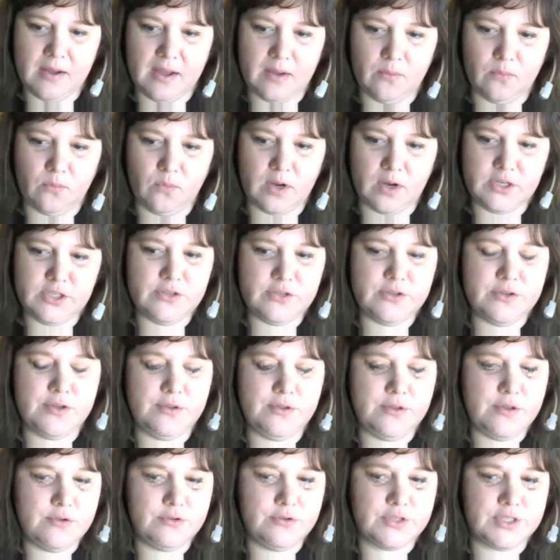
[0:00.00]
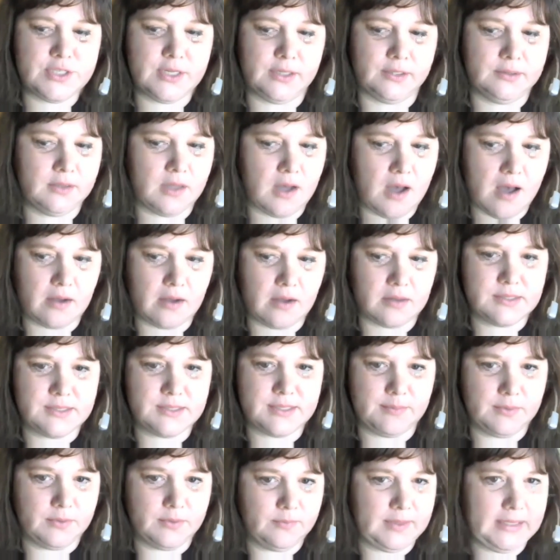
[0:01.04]
what do you use to log
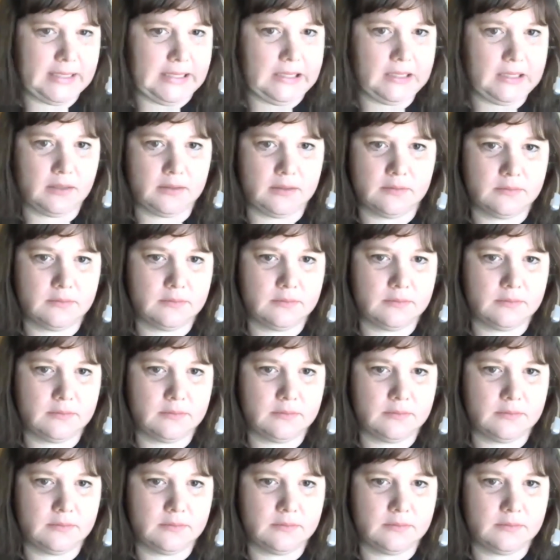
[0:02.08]
summer reading?